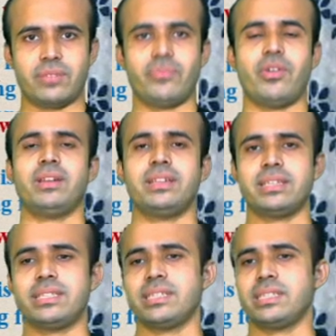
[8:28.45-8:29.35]
Formal
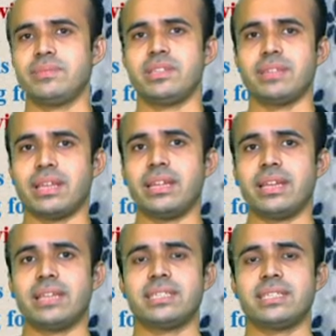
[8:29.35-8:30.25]
leadership system, the
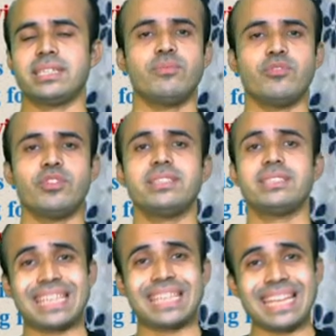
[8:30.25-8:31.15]
leadership system which
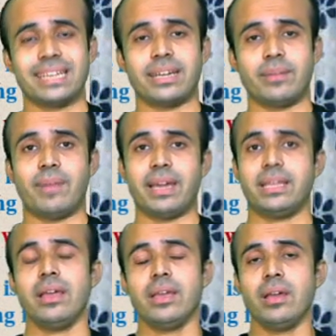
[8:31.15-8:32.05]
is created by the